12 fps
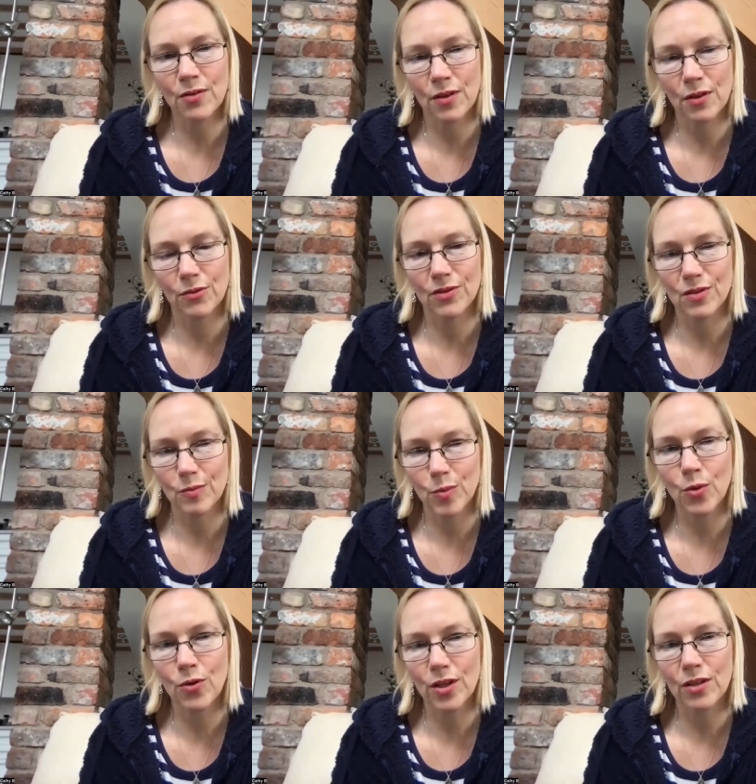and that will
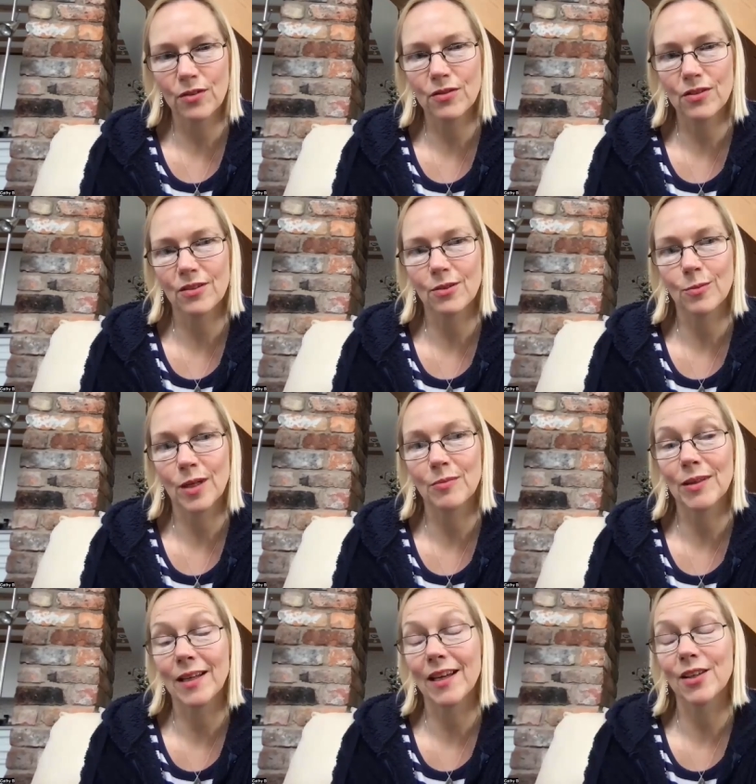support you to
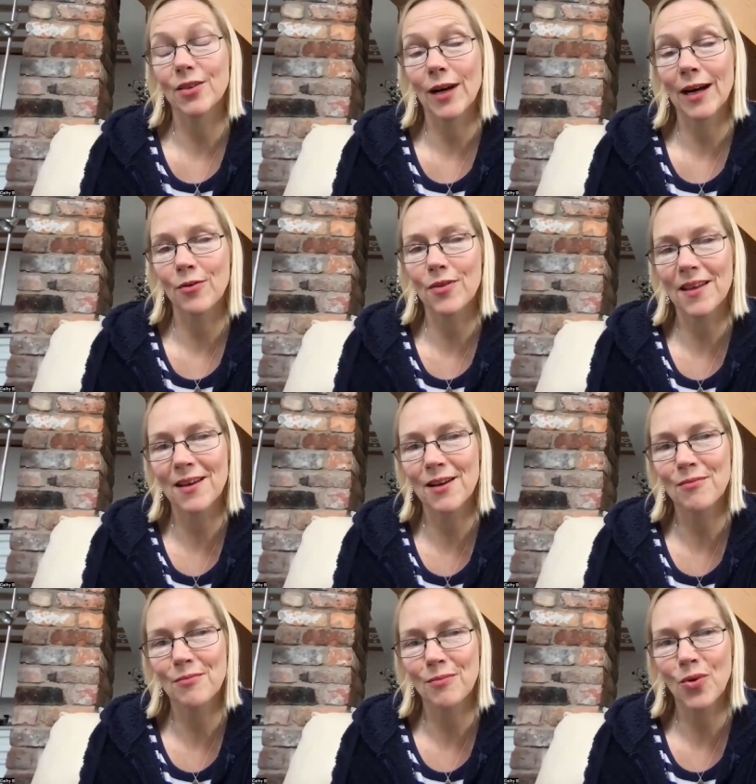maybe get you out
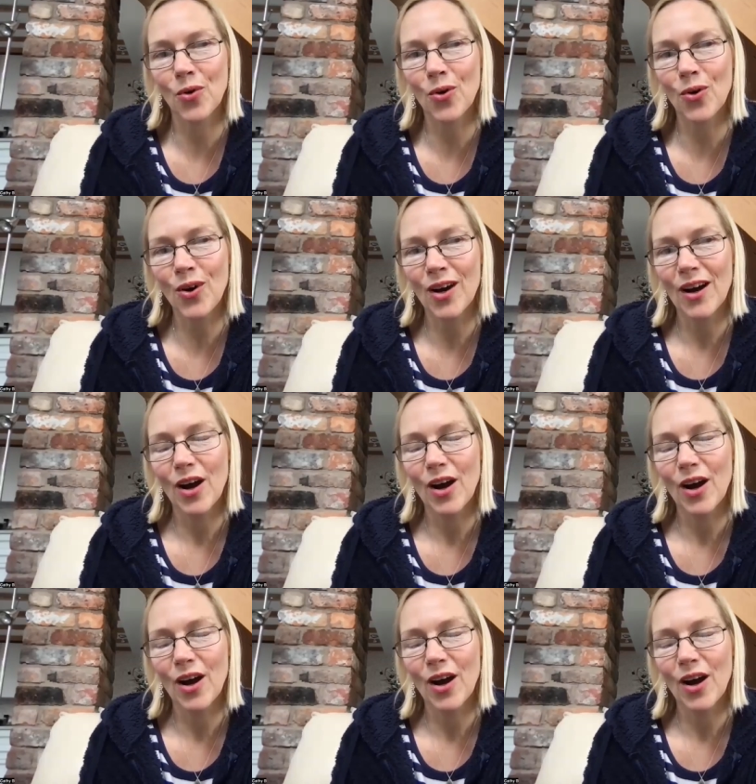there more,